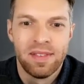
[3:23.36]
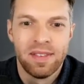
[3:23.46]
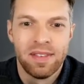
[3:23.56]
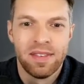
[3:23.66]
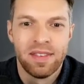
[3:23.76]

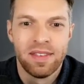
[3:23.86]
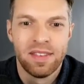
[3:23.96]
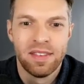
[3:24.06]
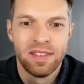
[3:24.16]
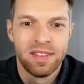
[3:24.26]

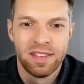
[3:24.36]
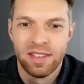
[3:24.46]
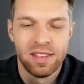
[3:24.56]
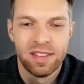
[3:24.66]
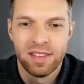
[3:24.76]

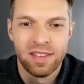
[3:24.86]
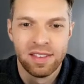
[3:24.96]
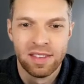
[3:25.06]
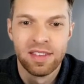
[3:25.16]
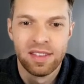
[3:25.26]

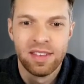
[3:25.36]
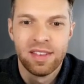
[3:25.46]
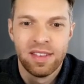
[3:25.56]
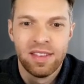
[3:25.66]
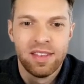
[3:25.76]

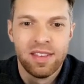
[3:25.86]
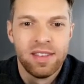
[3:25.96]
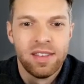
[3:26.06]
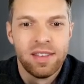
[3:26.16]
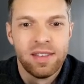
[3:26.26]

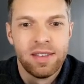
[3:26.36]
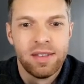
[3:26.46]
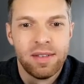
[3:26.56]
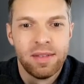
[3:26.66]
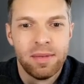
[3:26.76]

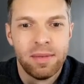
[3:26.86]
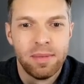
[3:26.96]
(silent)